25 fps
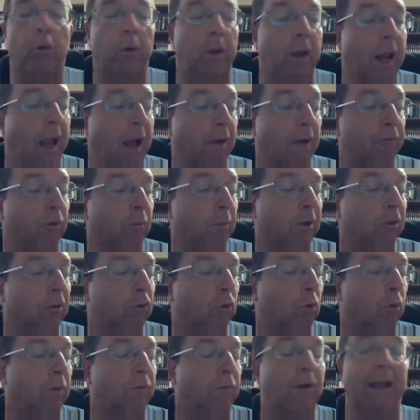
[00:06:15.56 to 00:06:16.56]
Lord would have for me.
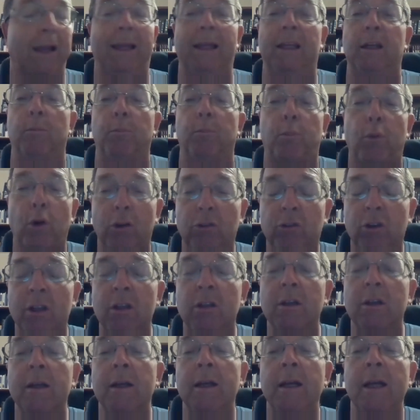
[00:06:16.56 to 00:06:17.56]
So if I get
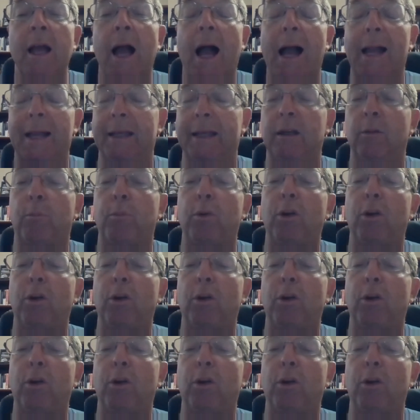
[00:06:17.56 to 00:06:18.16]
imprisoned, I get